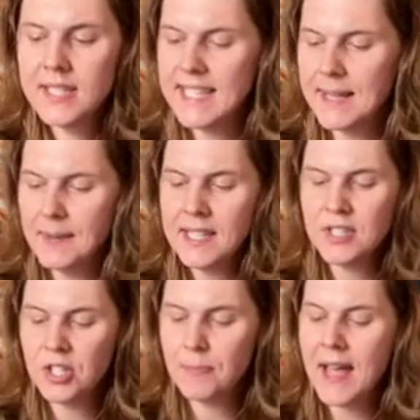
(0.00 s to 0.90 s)
Stepping
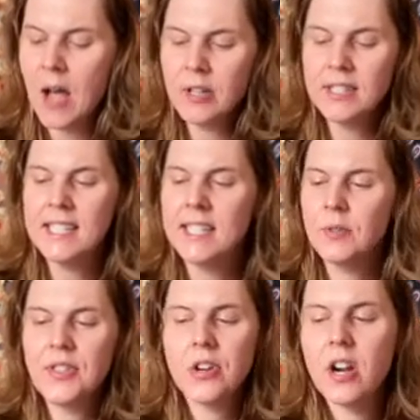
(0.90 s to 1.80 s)
into your power, leading
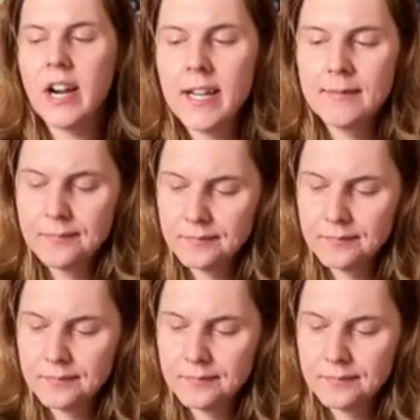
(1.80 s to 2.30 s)
with your heart.